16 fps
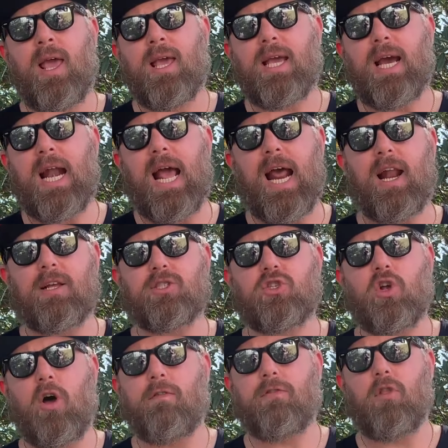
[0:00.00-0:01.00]
kind of had a
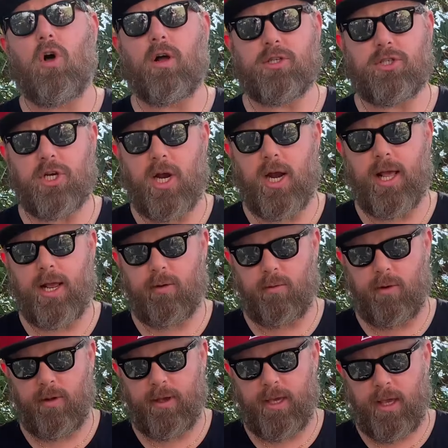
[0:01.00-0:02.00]
soft launch on it,
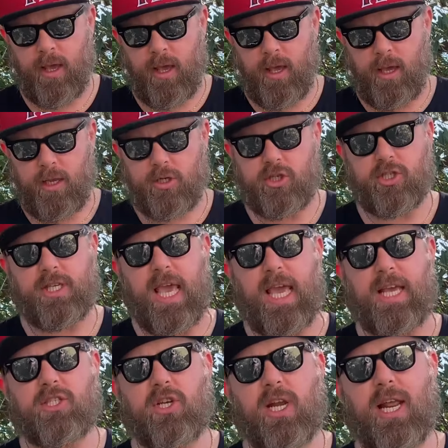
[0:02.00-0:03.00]
really just
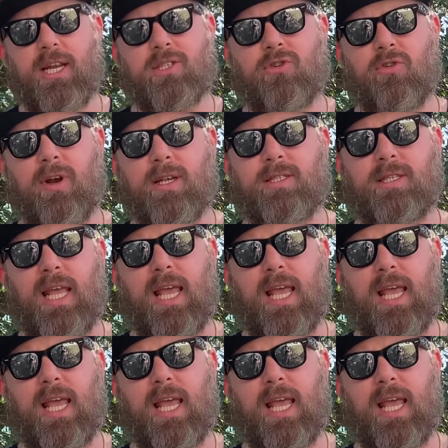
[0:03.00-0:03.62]
gauging interest.